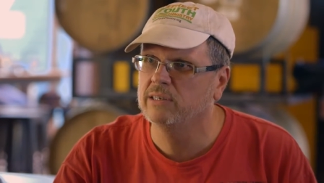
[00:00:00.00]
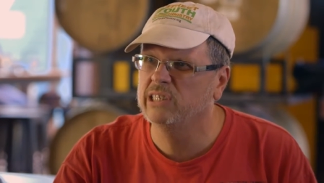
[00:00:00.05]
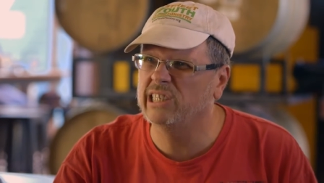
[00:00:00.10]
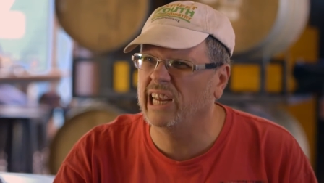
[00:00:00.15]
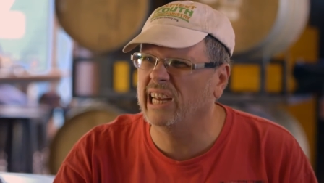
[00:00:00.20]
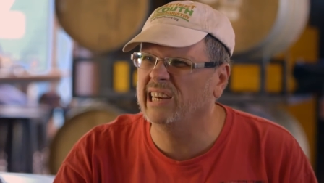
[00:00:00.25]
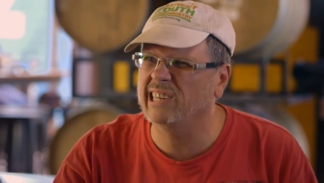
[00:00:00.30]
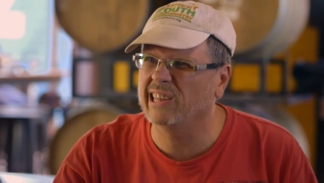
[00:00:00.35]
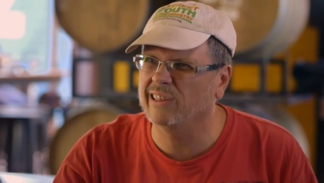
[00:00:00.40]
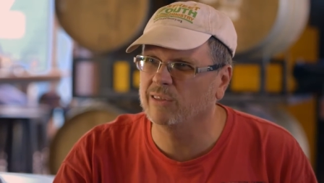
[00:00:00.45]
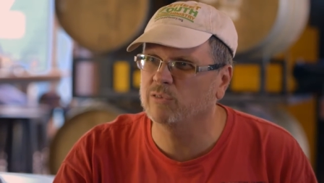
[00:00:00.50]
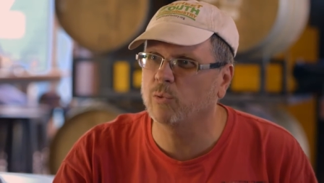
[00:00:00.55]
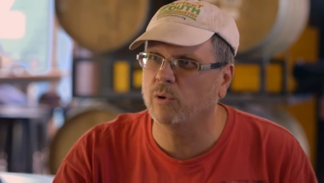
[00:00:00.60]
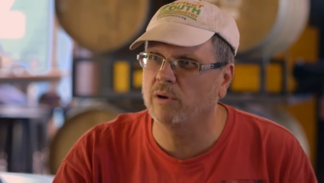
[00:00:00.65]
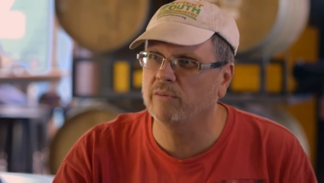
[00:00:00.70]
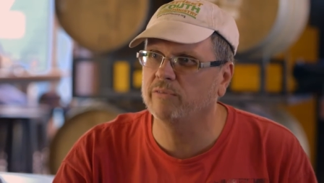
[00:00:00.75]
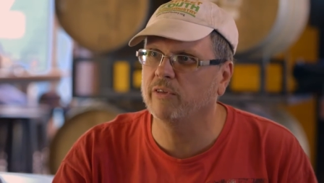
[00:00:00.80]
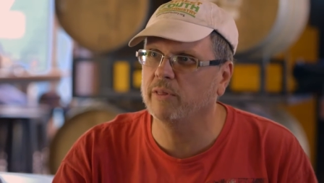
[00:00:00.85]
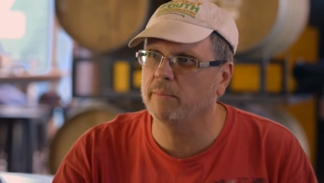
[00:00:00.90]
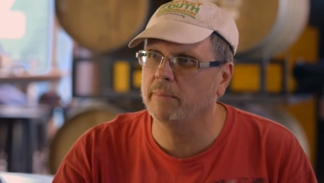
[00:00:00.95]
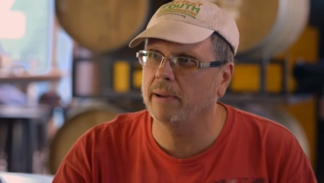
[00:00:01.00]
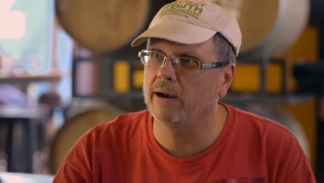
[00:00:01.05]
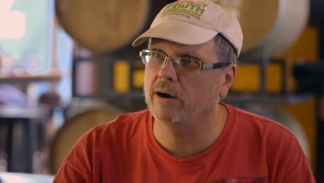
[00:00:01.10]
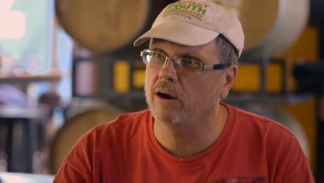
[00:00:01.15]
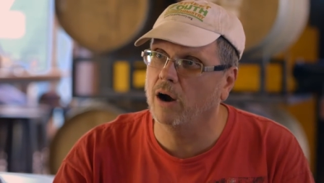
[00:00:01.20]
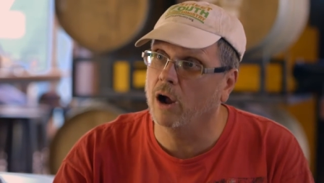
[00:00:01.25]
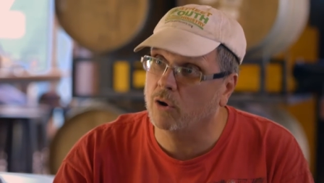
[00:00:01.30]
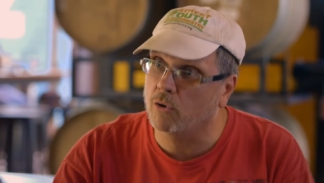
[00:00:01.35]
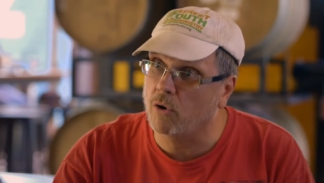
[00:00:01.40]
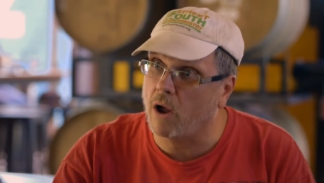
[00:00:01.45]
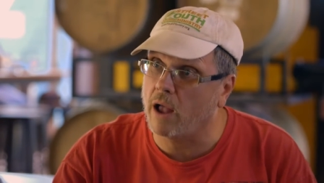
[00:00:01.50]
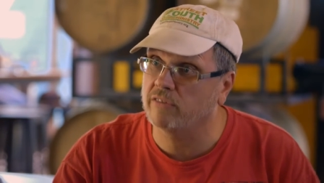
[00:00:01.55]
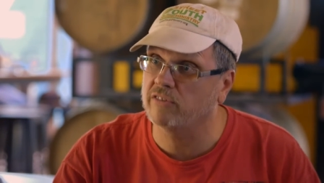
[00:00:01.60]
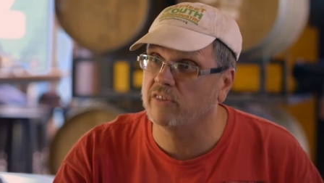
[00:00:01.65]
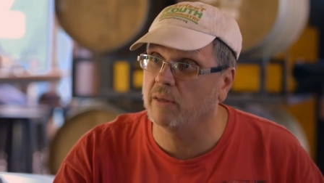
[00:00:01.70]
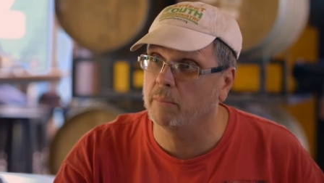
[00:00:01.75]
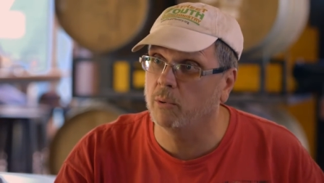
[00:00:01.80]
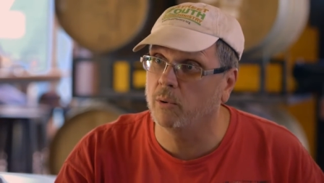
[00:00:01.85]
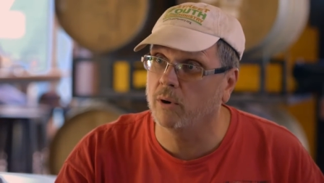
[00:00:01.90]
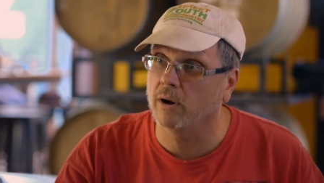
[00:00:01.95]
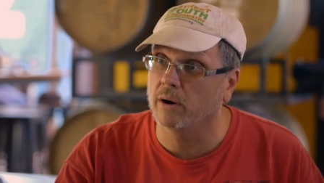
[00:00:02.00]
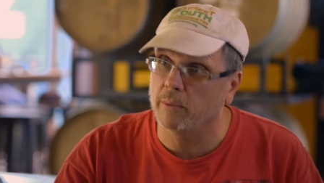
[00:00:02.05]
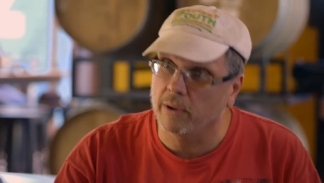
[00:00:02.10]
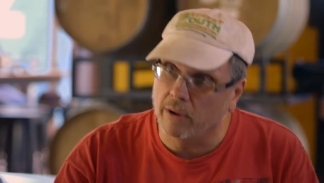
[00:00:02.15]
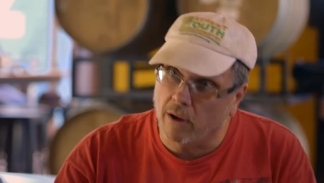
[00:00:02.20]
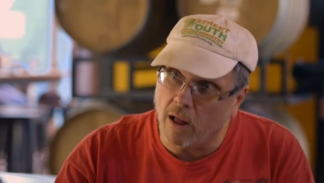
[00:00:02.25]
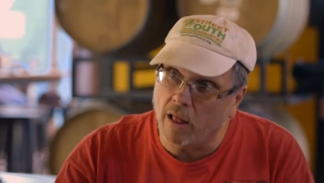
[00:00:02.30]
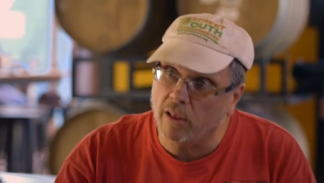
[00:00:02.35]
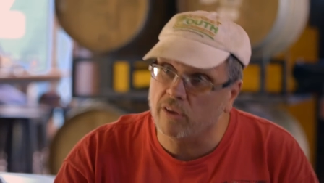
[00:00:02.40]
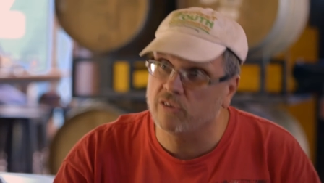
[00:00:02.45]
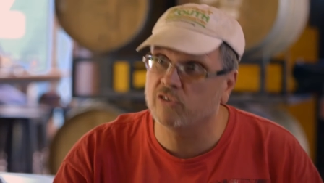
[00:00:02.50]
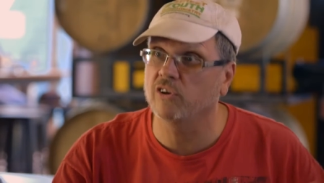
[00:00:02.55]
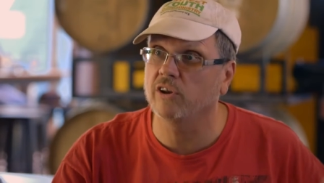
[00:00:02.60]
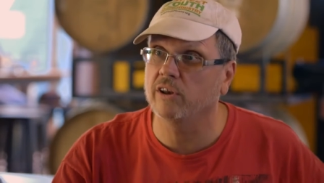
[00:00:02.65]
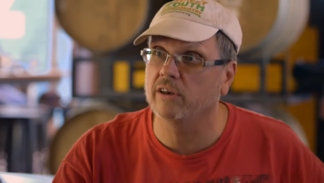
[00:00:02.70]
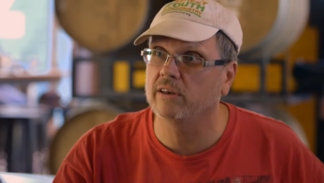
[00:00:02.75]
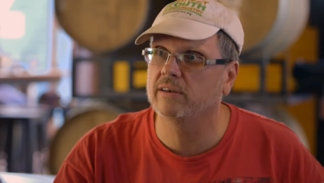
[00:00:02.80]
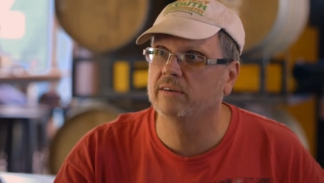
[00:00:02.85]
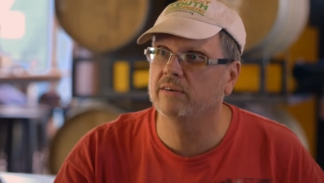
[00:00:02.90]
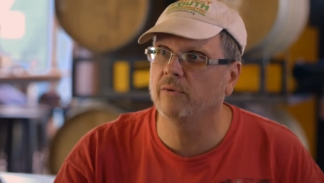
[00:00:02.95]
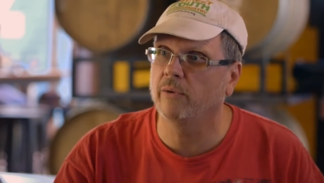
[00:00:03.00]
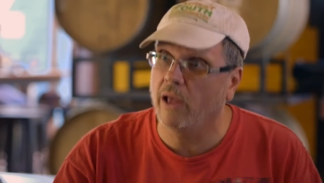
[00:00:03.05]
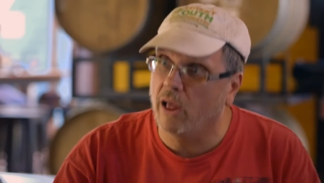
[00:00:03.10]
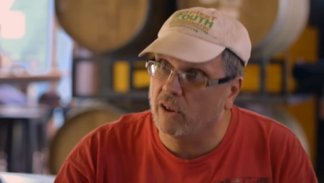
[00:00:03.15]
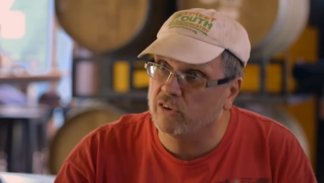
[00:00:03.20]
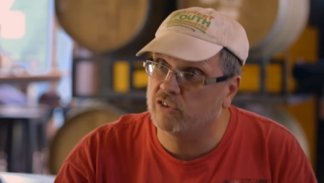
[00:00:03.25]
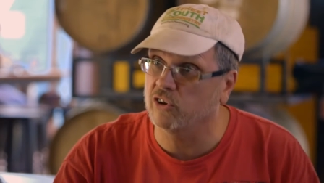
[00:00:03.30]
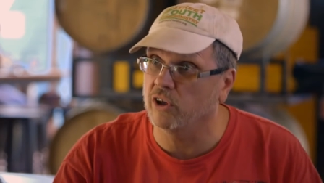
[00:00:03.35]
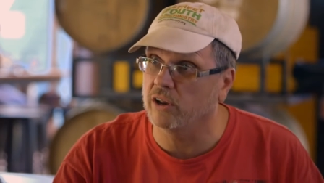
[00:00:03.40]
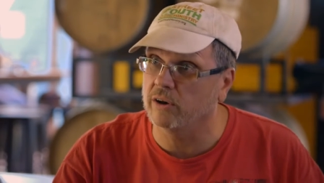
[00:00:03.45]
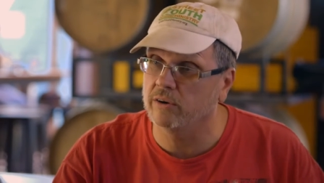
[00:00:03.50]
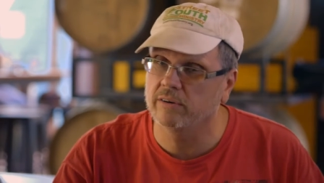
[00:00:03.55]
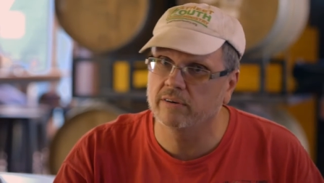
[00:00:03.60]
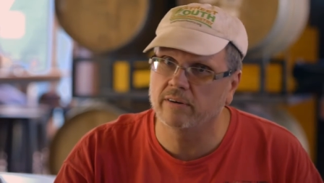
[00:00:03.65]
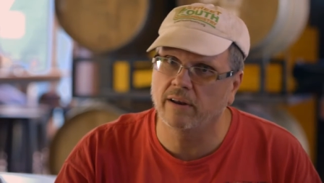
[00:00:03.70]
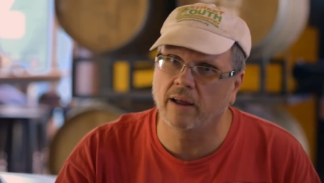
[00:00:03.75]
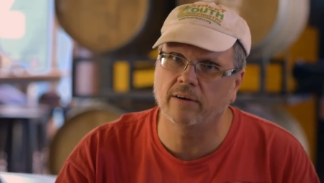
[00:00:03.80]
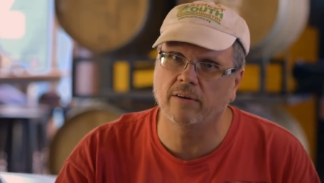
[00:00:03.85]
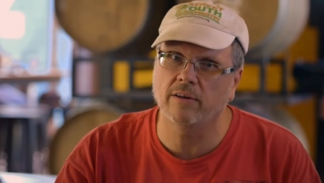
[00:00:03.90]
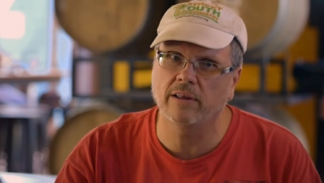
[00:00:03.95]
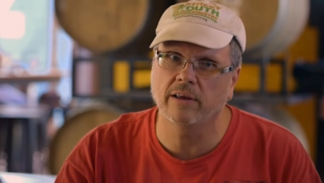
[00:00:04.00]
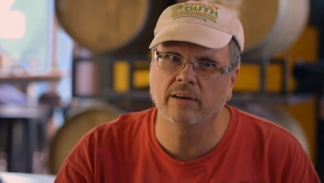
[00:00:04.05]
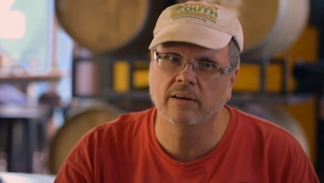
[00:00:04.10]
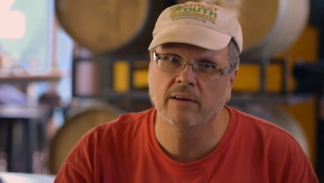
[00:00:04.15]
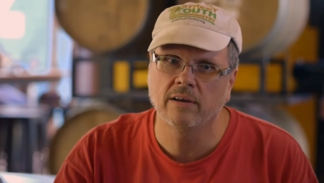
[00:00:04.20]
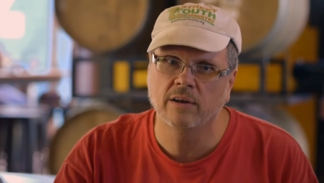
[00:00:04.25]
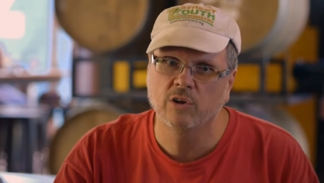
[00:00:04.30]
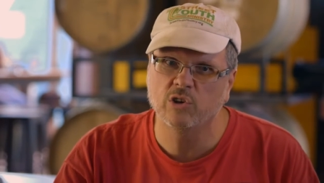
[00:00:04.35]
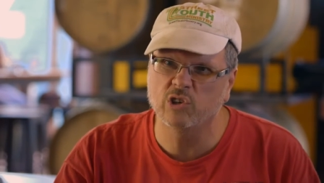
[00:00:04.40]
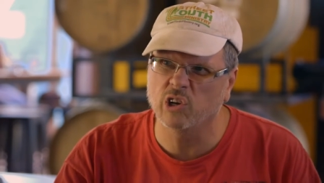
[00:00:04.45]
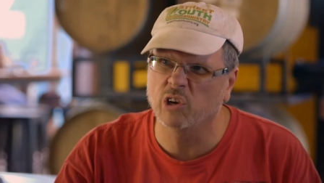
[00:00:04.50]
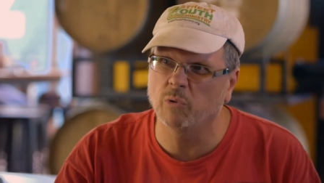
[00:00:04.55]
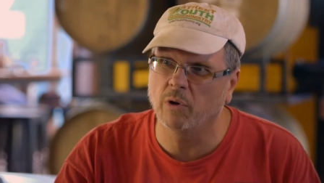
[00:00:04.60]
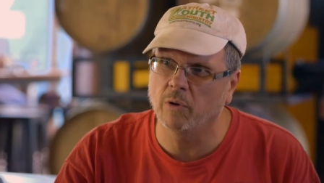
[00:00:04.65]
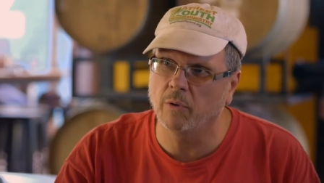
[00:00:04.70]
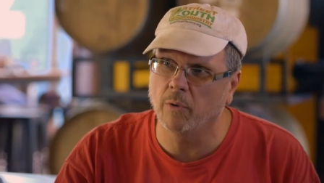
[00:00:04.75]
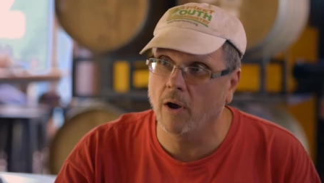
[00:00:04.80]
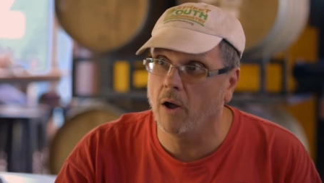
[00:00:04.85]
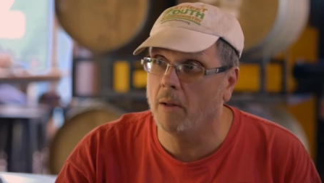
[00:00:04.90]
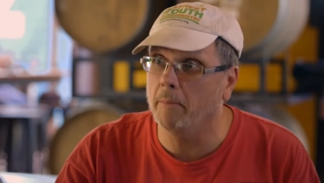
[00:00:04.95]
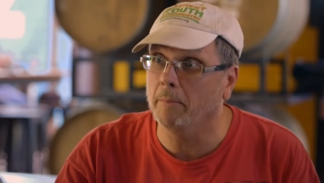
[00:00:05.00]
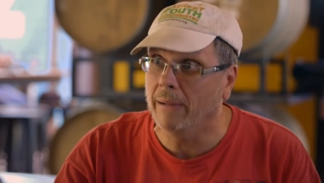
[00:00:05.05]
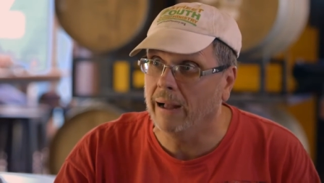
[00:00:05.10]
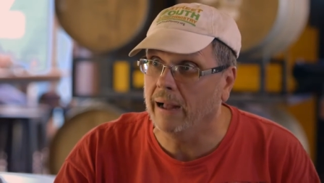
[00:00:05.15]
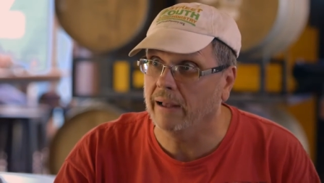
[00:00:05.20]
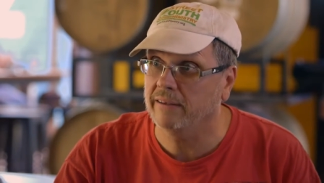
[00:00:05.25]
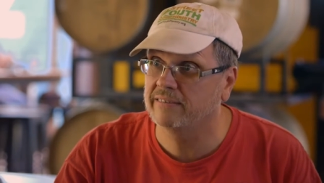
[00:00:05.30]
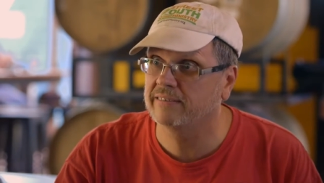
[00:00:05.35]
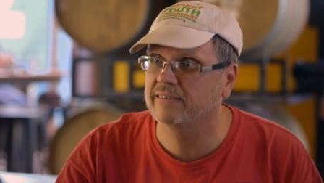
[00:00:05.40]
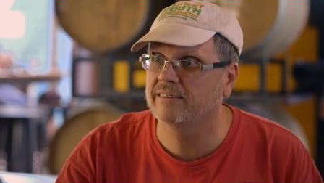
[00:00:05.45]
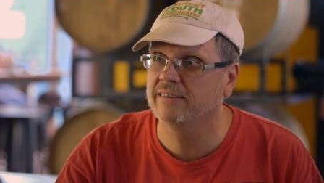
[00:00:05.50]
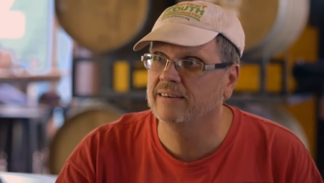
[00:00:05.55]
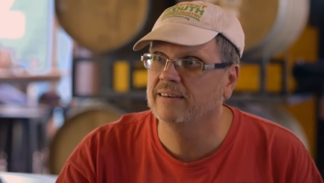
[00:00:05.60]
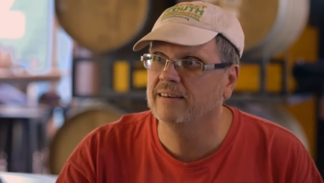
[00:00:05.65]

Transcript: changing this world for the better across the board. And we all should. We all should. Not only should we, we all must.